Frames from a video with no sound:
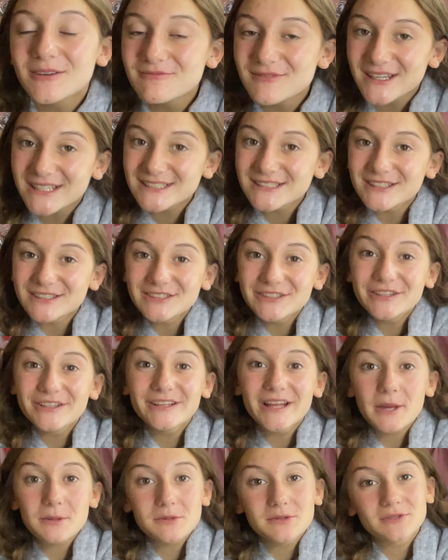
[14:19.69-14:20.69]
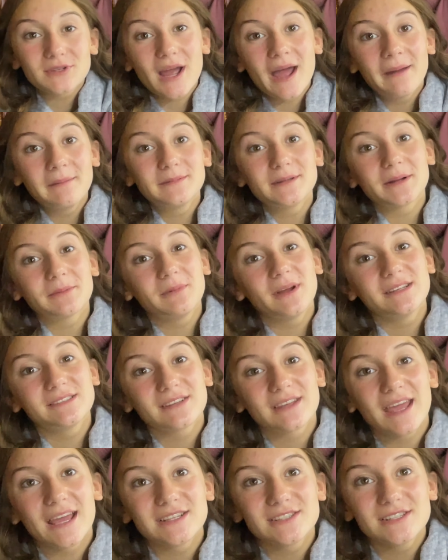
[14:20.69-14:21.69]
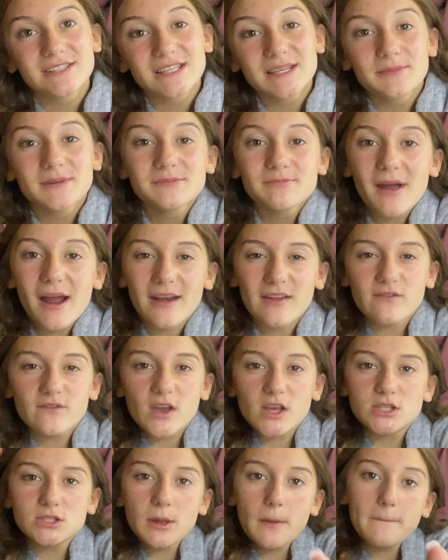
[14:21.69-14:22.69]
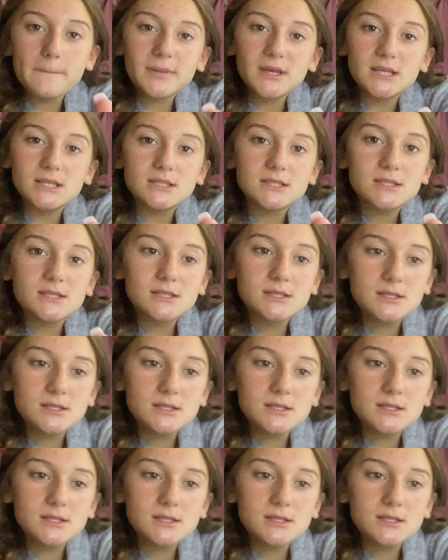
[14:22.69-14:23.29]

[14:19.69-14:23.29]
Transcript: Make sure to like, subscribe, turn on notifications, keep us posted.